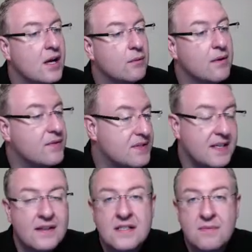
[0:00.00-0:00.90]
We've
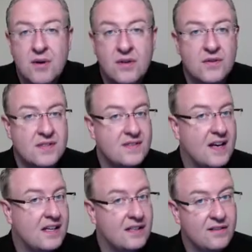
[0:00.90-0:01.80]
seen this model
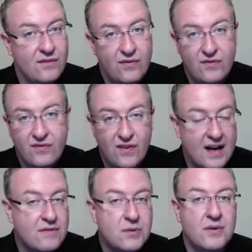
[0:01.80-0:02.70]
sell
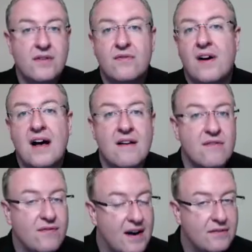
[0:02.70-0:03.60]
525,
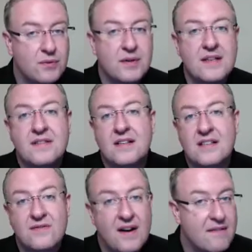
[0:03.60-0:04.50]

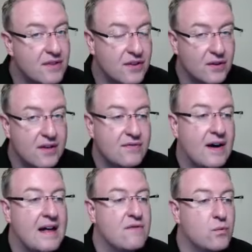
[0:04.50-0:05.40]
526, 535